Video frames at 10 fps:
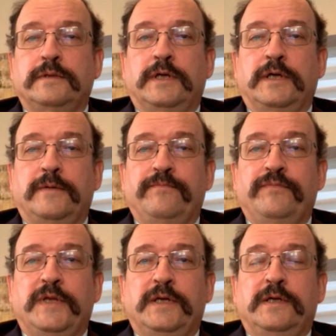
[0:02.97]

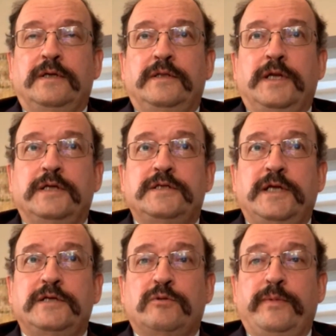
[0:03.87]
Um, the United
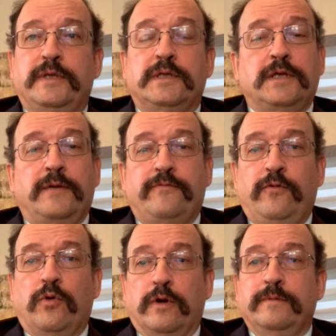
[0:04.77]
States will be in the top
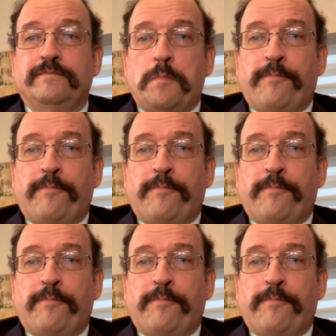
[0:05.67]
four.